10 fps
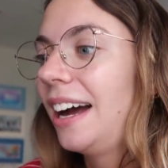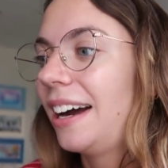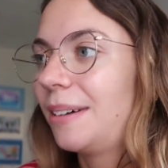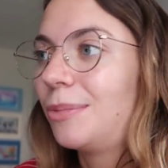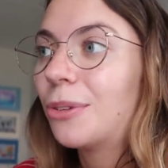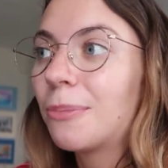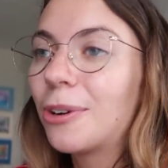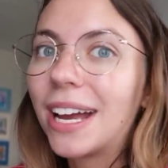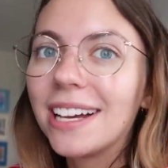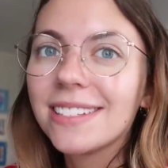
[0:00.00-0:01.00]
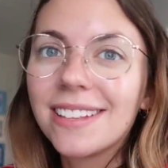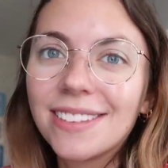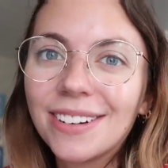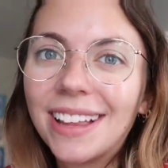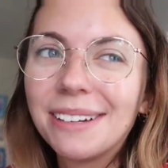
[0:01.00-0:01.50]
um, normal guests that
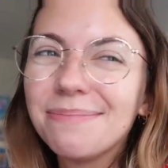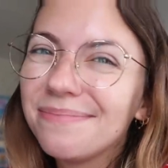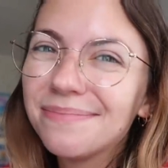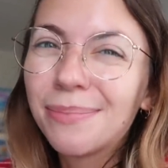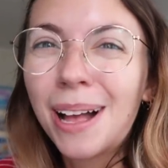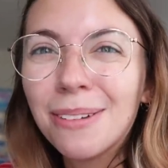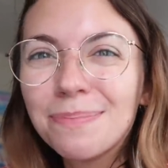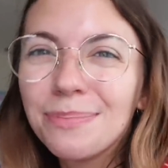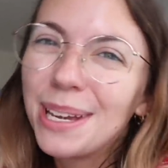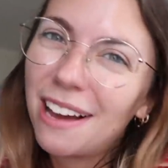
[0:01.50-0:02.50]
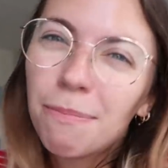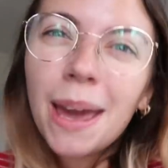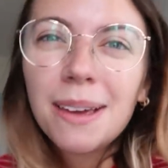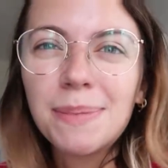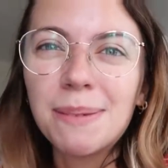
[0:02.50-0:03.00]
they're like, mm, well, we have paying